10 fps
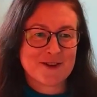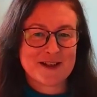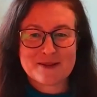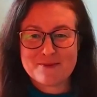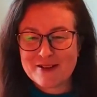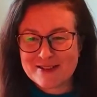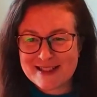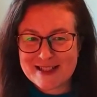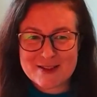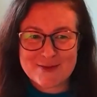growing to multi
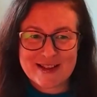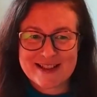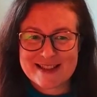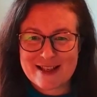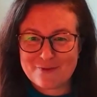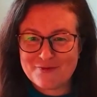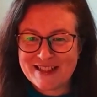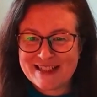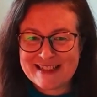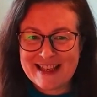six figures, seven
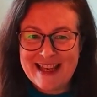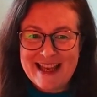figures,